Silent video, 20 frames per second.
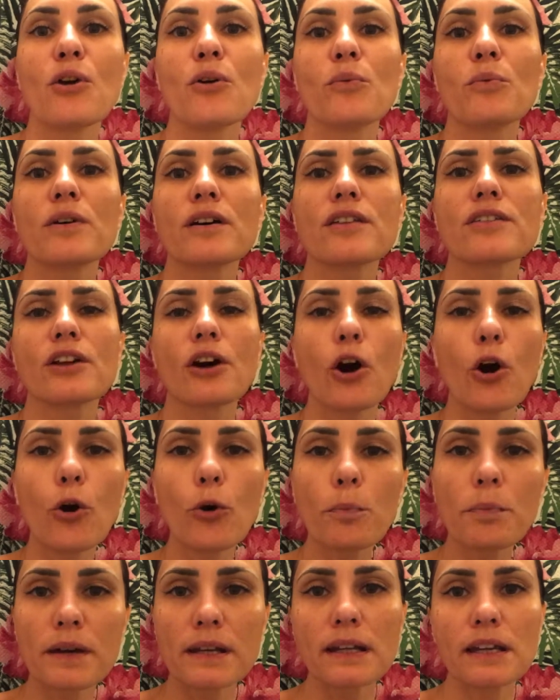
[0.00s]
with
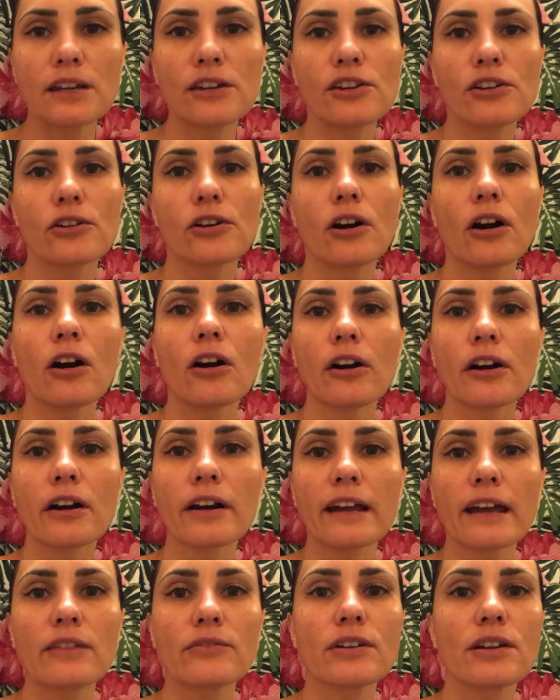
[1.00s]
opening your
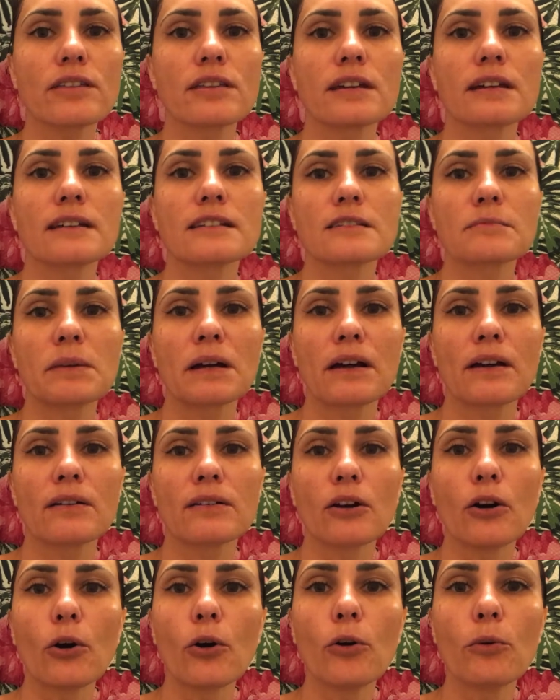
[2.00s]
heart. Everything is
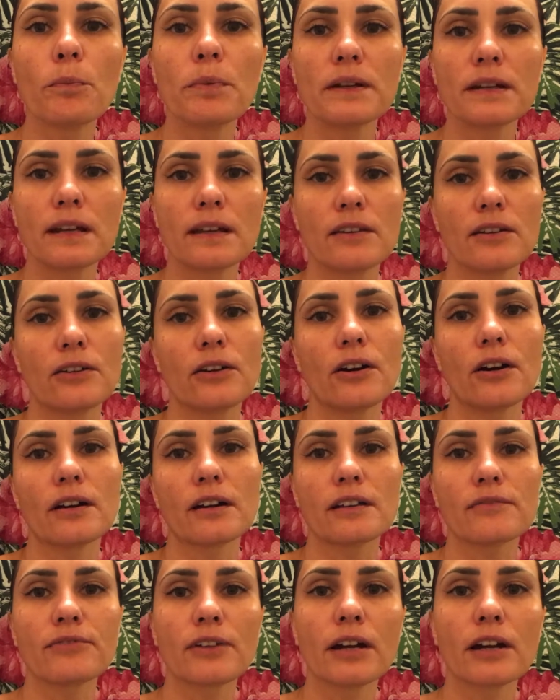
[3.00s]
about opening the heart.
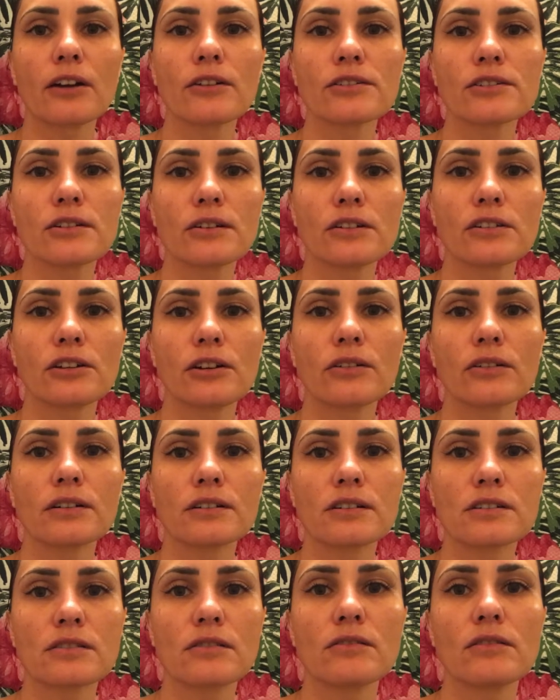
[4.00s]
If I go to a yoga
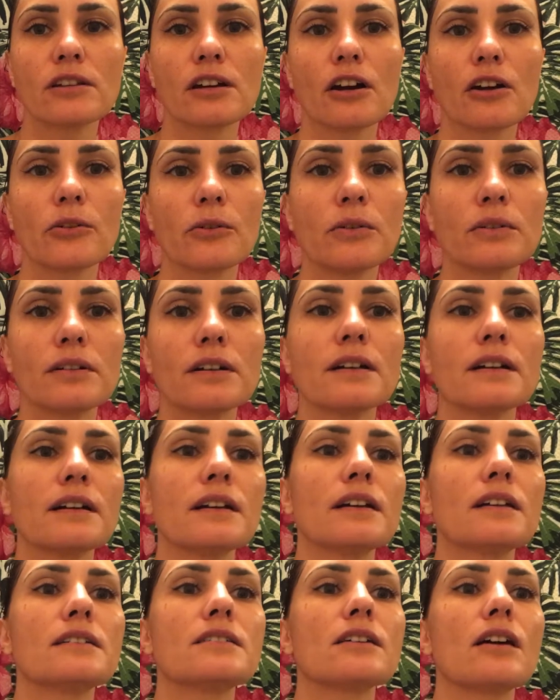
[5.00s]
studio,
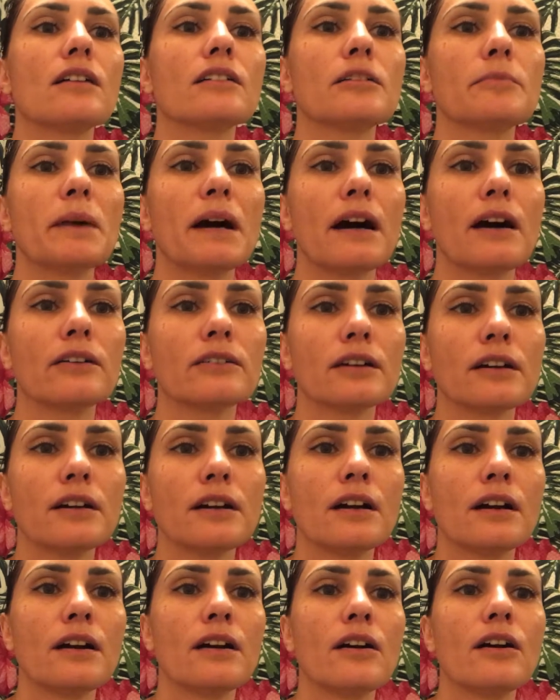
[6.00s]
it's all about
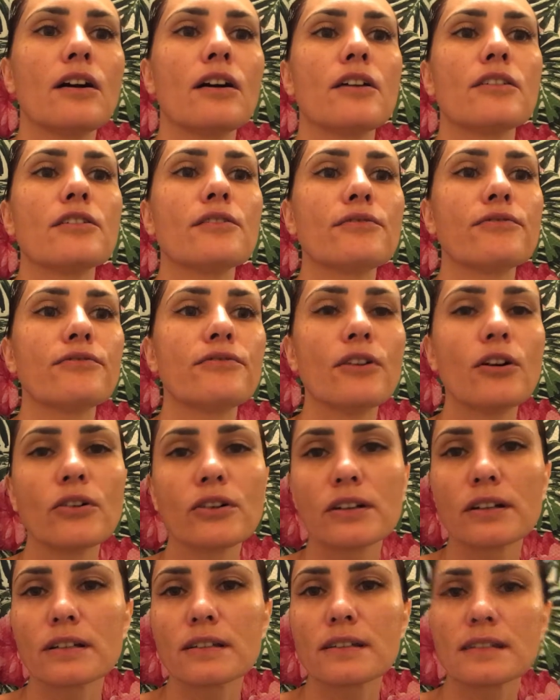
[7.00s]
the
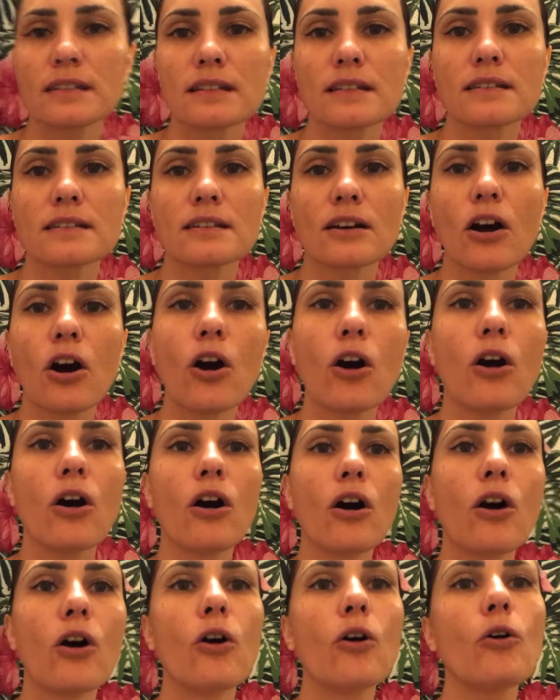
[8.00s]
focus is
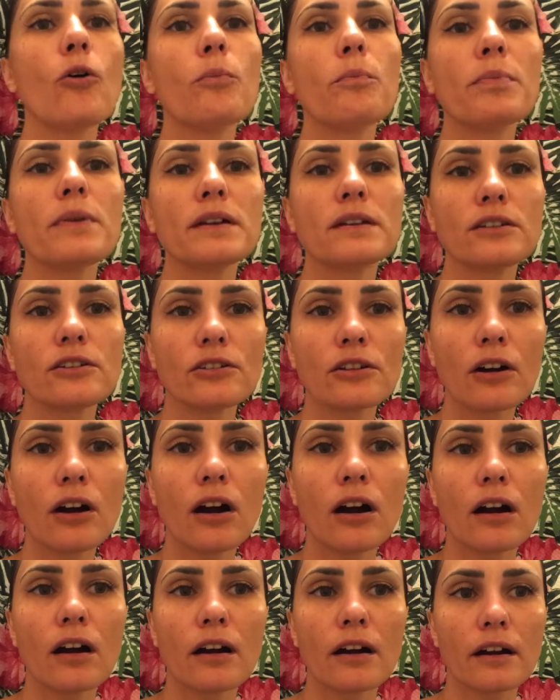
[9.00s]
open your
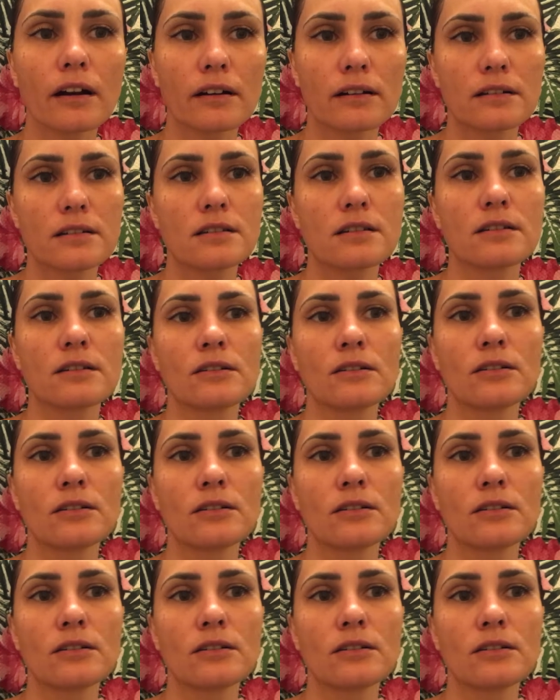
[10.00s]
heart,